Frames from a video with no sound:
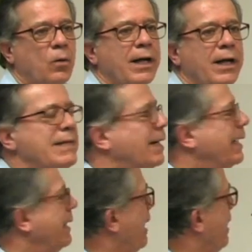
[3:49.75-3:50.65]
what I mean
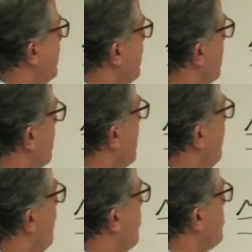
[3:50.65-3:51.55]
by that is
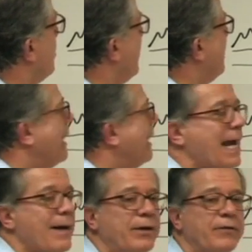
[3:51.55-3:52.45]
some folks will get into
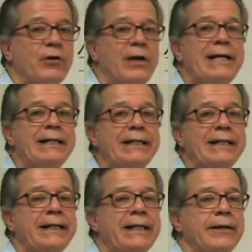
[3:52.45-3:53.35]
the habit of trading
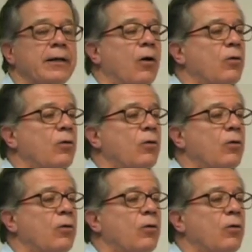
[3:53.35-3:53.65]
the indicator.